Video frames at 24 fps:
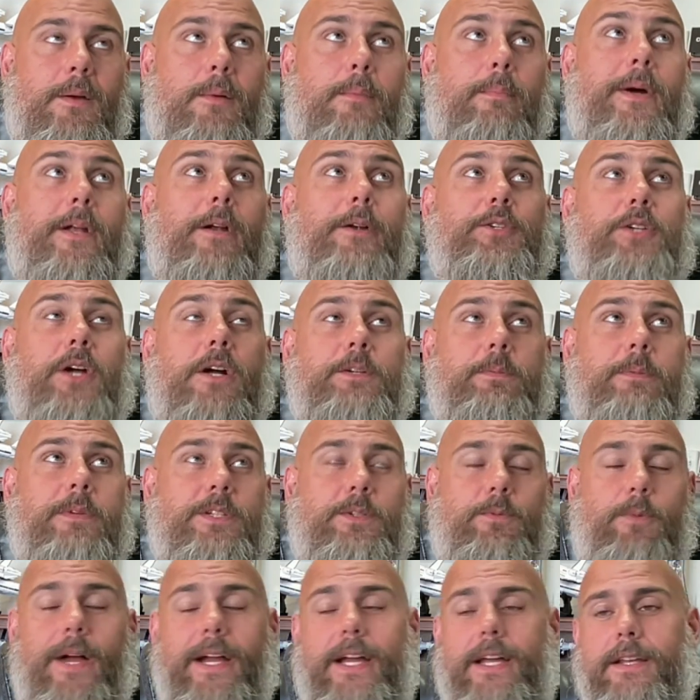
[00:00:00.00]
Better judgment
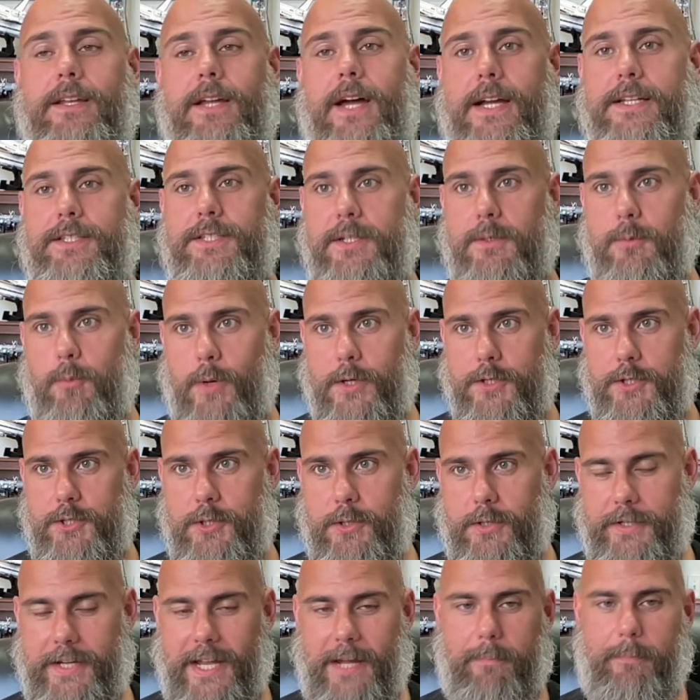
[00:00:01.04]
is recognizing what
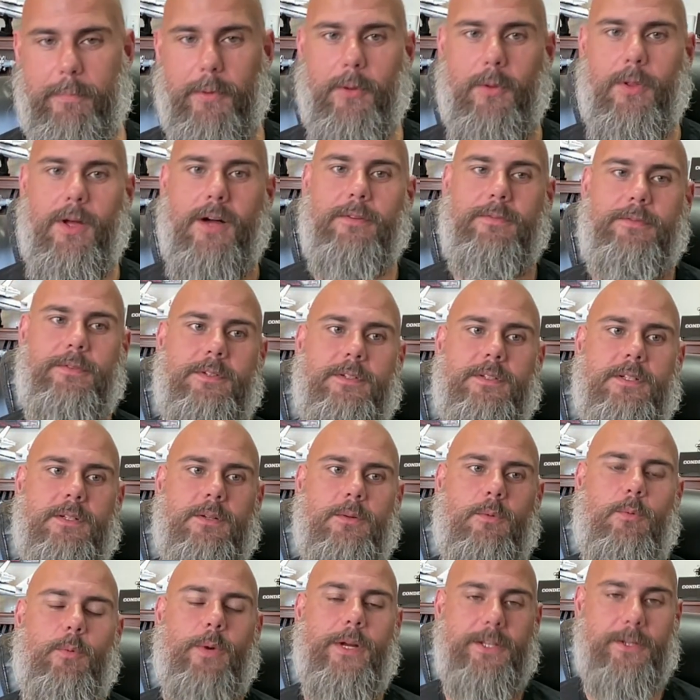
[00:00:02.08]
you're capable of,
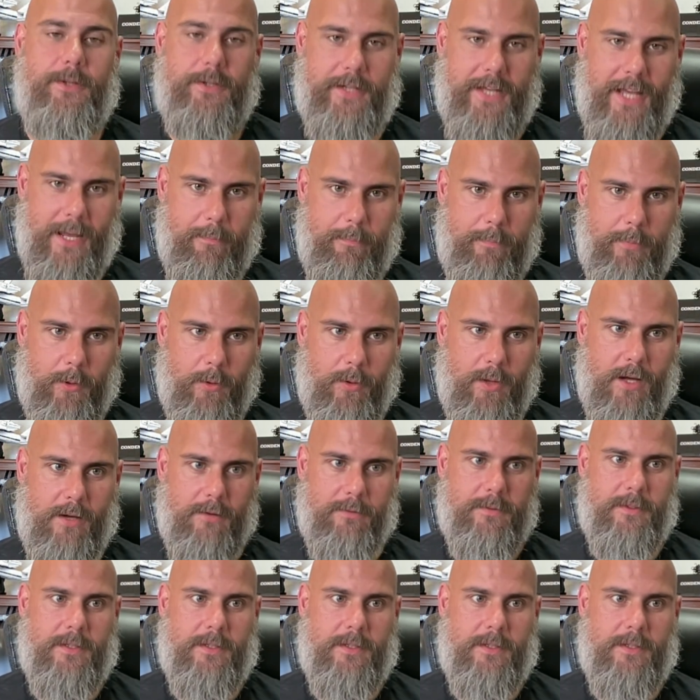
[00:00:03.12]
when you're capable of,